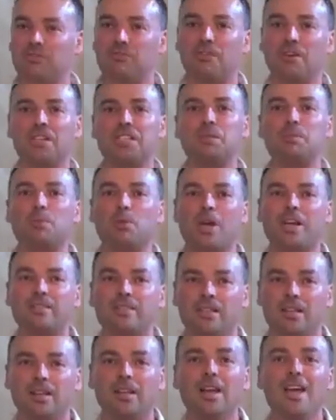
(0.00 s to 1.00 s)
First
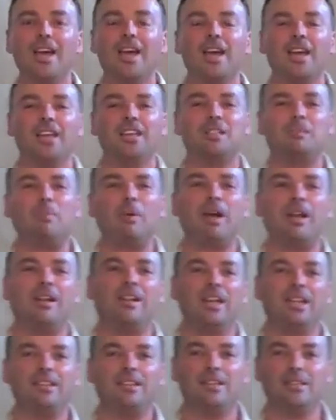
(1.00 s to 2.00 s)
pressing is by
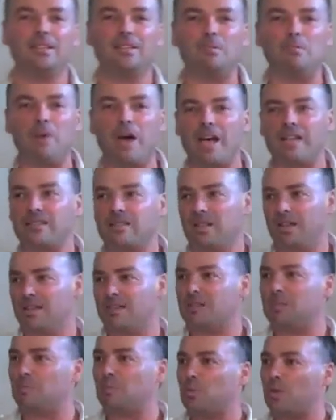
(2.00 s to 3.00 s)
letting the
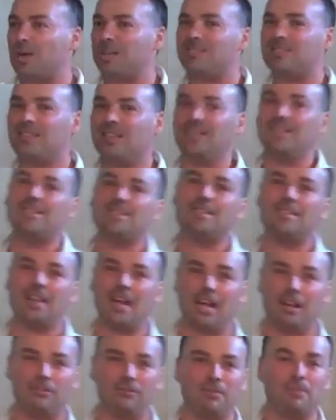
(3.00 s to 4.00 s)
baskets press
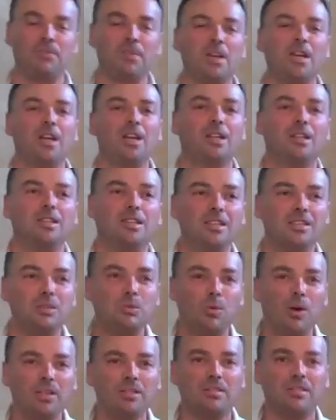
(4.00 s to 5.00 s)
itself. This
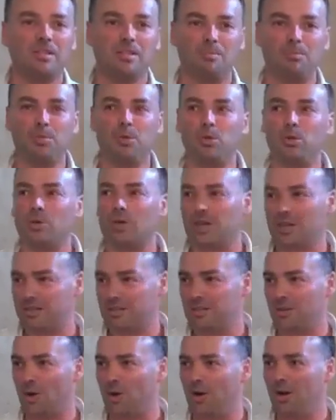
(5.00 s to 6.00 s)
was the
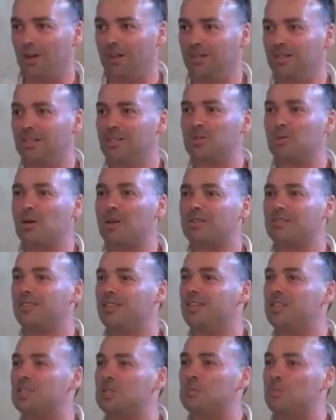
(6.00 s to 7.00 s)
purest oil. This was the
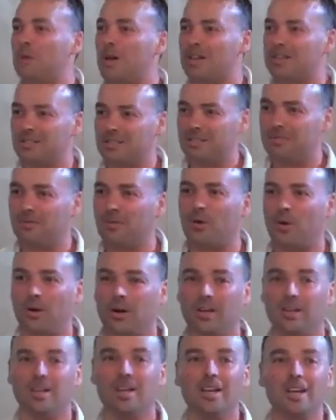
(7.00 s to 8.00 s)
expensive oil.
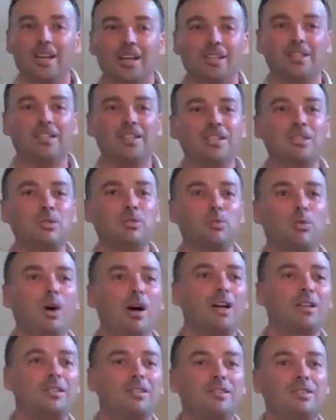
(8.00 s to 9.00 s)
This
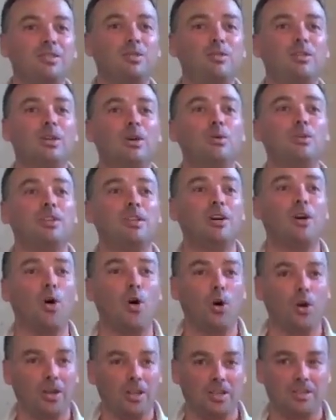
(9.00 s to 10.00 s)
was, you know, the
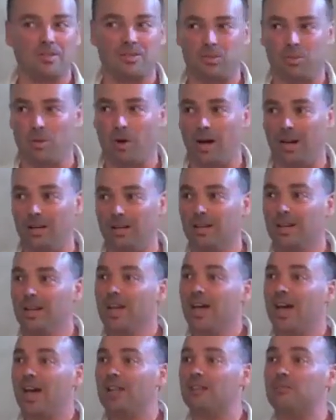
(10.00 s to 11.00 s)
holiest one.
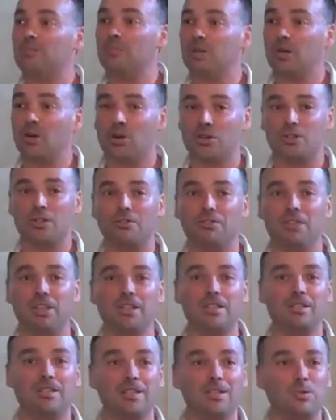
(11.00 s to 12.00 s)
And because of this,
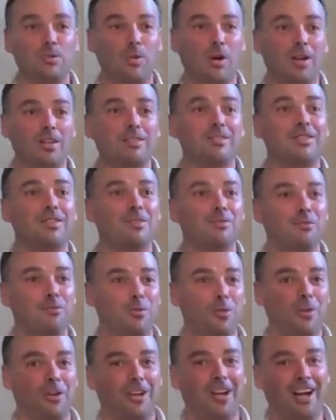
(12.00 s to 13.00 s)
this was
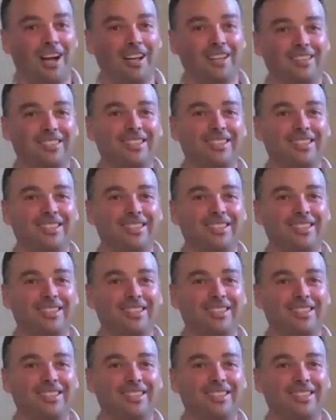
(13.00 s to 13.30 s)
for God.